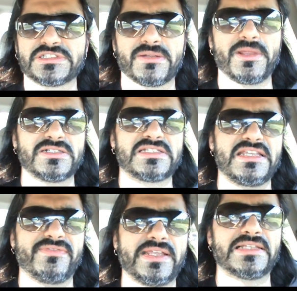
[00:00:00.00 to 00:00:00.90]
if she's going to be on
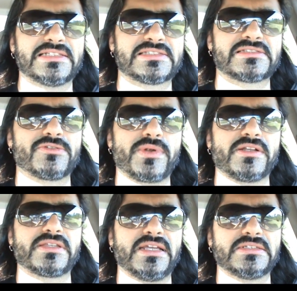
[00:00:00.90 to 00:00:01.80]
TV. That's the
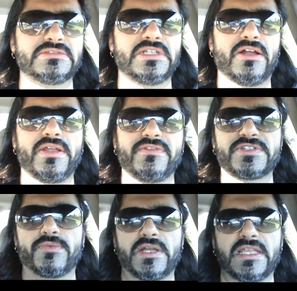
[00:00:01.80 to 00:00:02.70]
weird thing. You know,
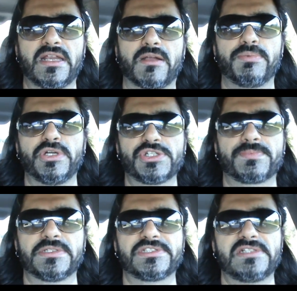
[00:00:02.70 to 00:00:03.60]
Eve's the one getting a
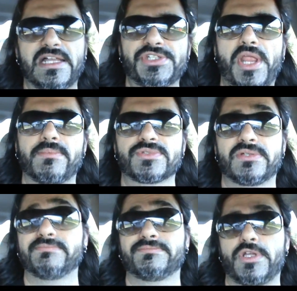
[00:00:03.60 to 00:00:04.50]
push, but she's not champ,
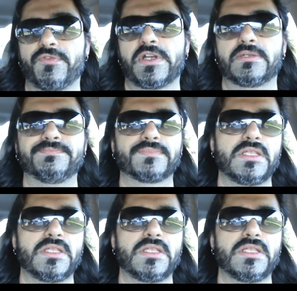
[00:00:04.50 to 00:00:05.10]
so go figure.